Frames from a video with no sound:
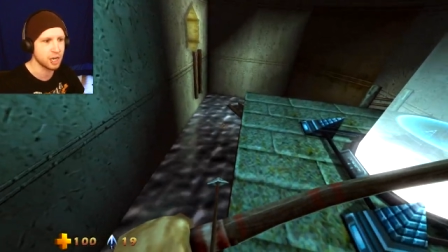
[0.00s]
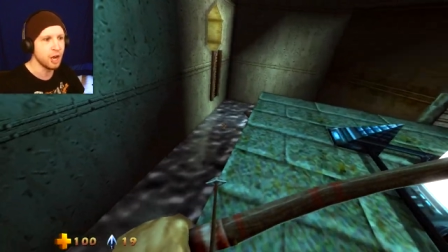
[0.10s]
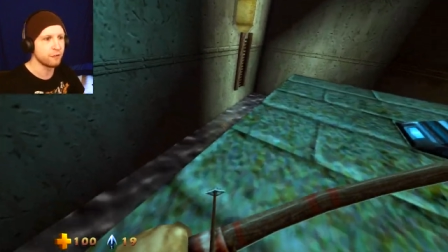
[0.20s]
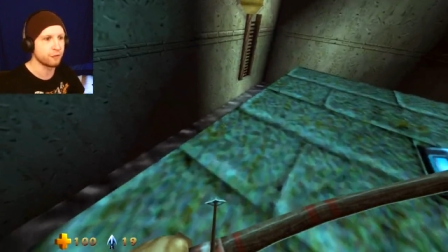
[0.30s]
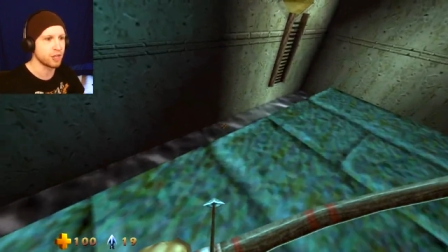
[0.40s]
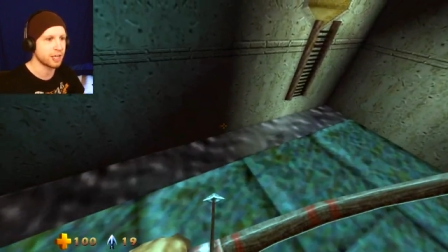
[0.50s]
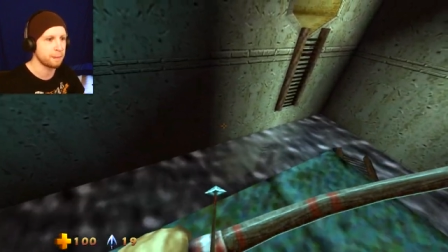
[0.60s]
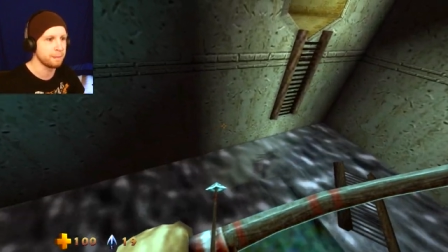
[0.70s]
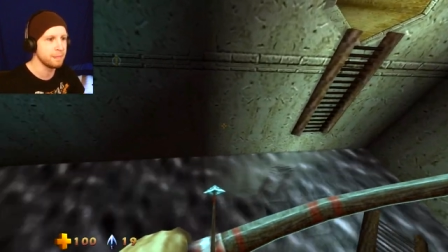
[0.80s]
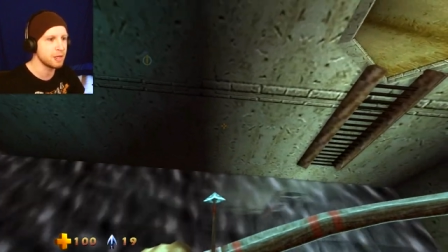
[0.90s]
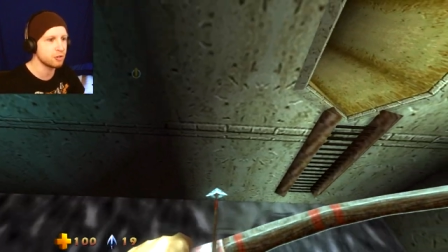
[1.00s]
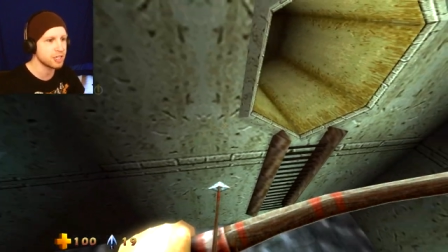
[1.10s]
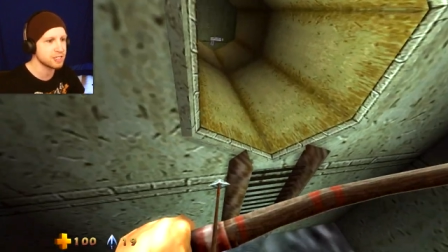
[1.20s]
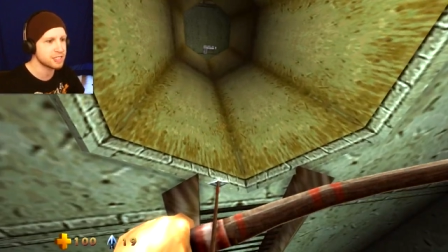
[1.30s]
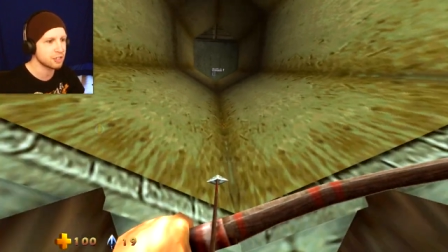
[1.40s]
for like a
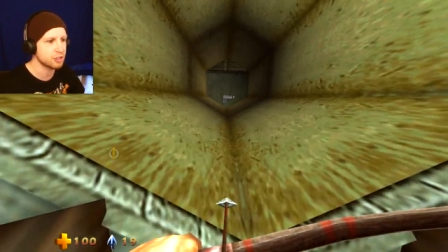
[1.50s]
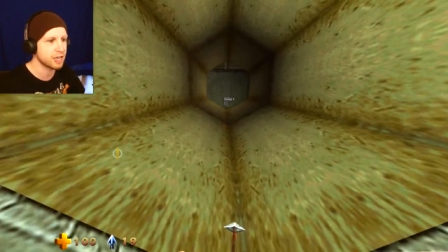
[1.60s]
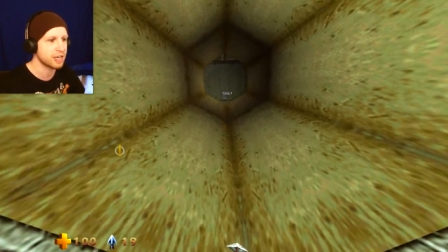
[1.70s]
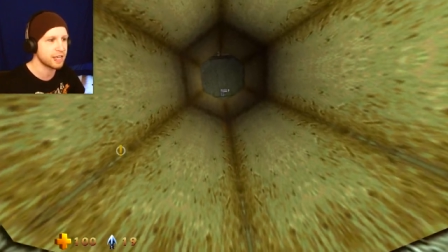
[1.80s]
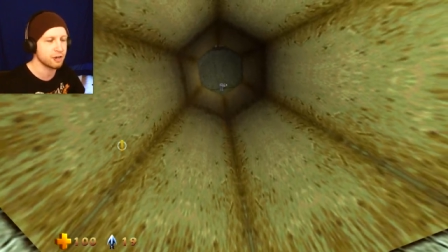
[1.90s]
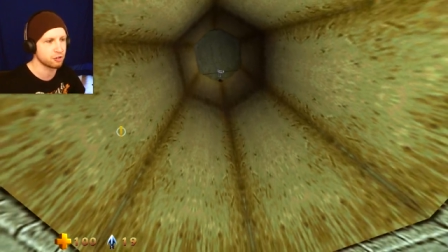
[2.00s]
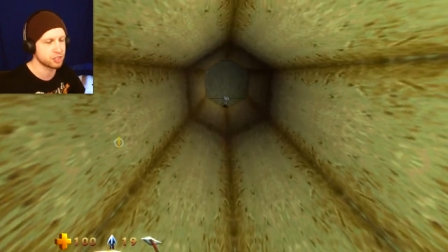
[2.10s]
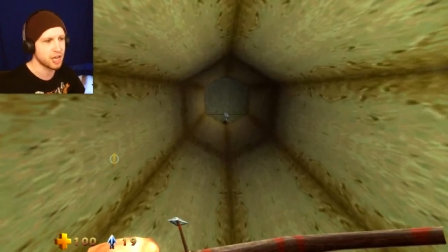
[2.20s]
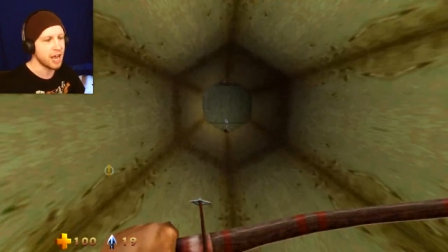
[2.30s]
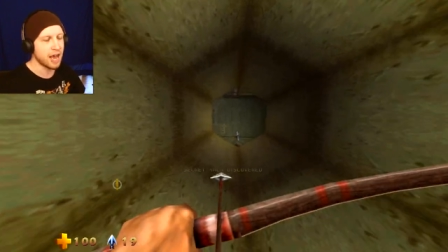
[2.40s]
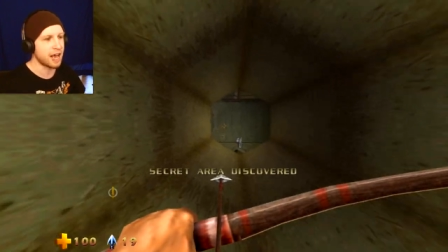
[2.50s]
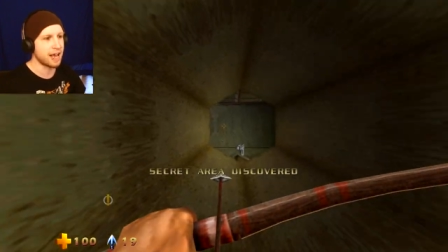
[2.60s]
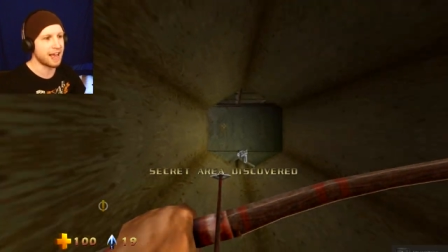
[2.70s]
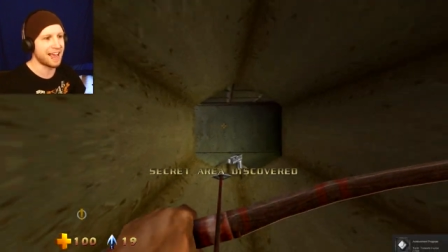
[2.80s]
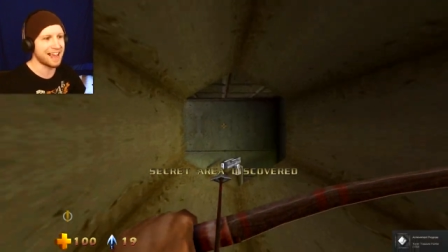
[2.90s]
million zillion years,
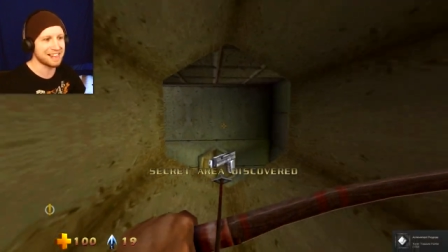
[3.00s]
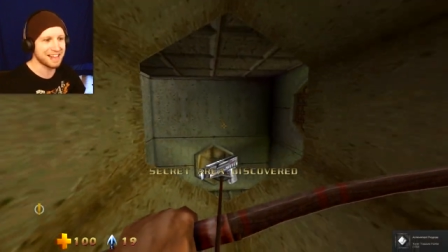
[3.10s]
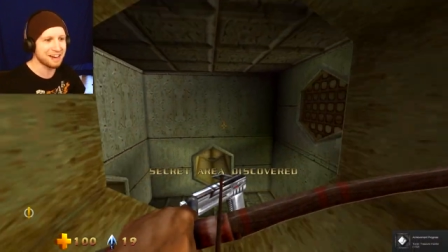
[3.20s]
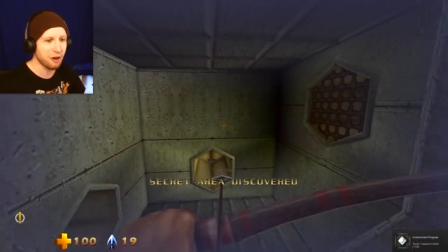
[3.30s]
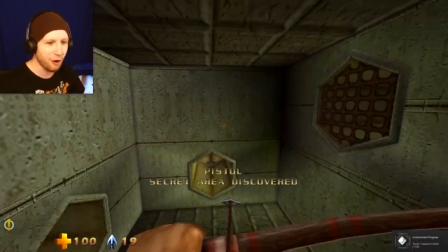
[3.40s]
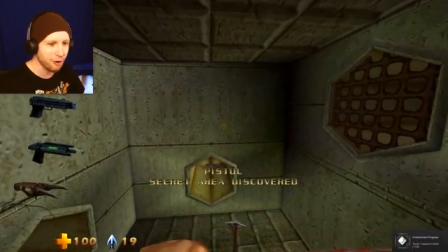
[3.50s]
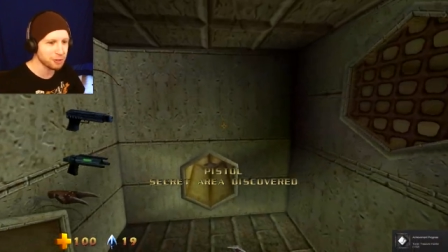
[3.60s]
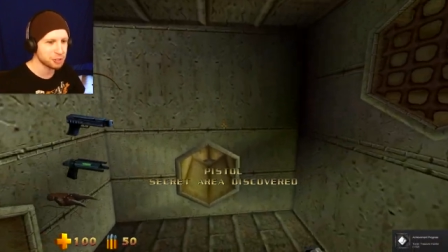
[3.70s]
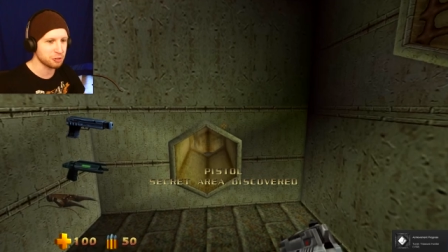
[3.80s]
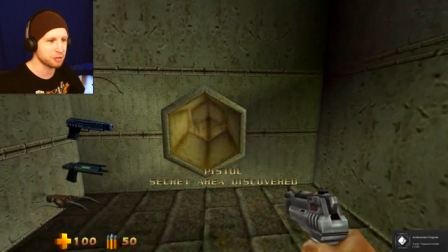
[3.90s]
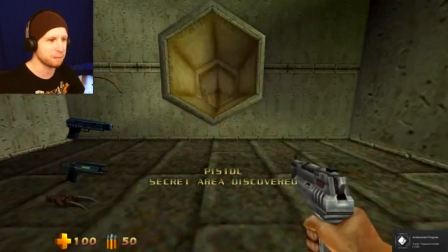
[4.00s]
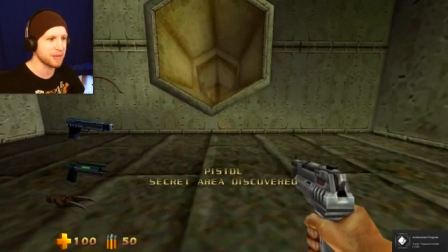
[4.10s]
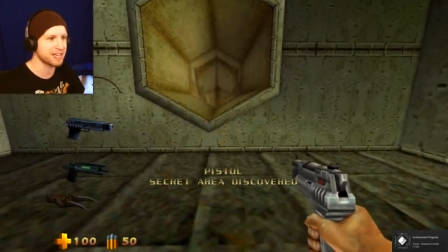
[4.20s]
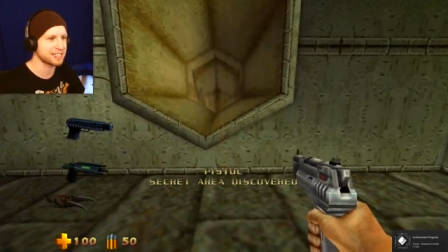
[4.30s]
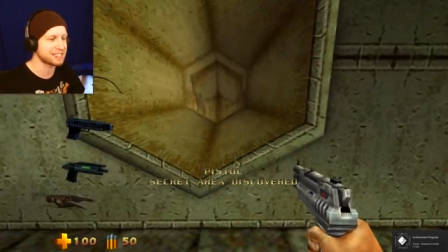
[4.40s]
uh, and then also the
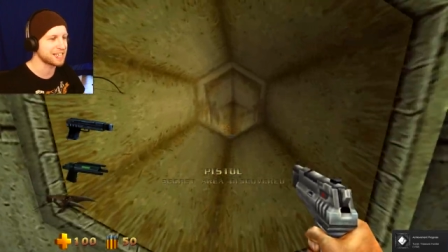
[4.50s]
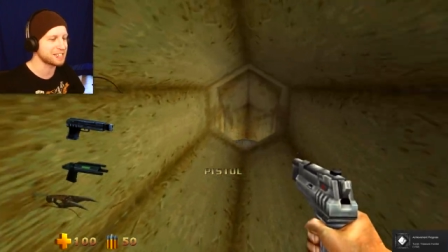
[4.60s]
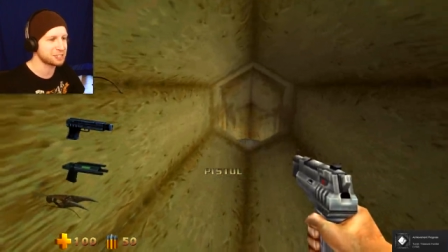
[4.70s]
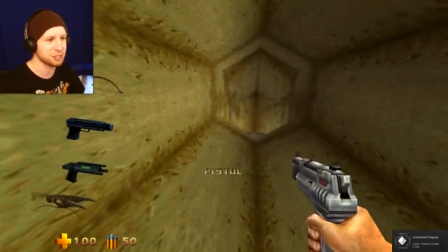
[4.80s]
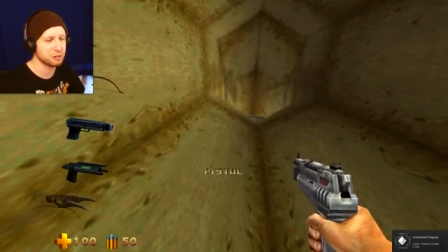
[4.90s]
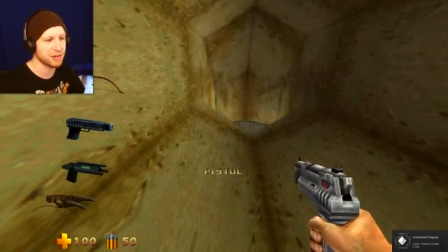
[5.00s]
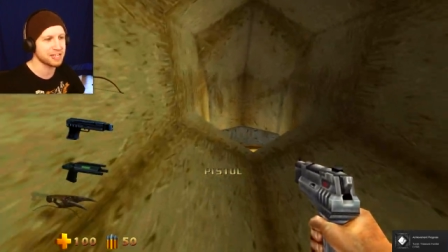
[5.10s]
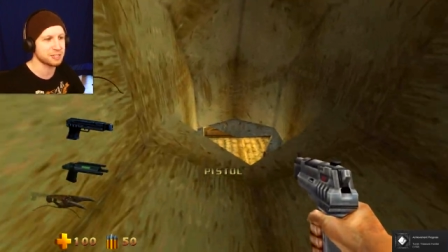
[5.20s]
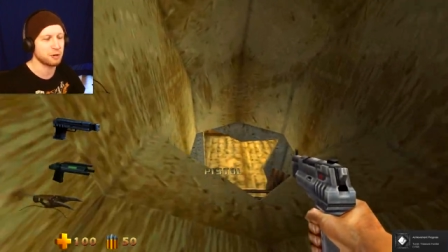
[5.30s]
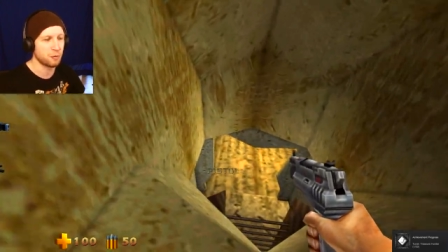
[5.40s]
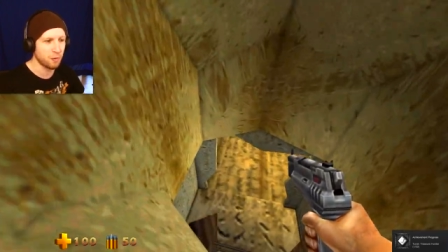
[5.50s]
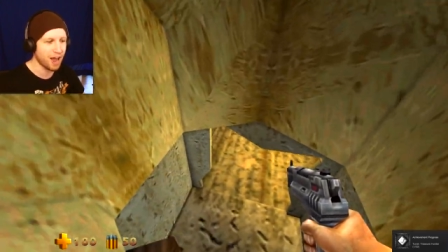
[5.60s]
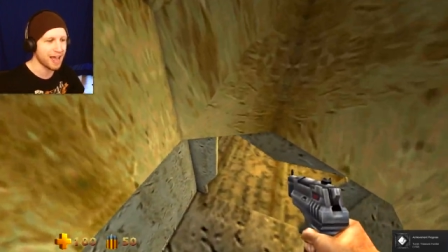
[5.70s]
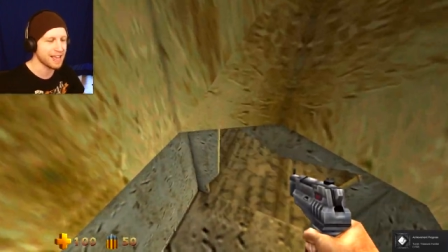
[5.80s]
biggest thing too is why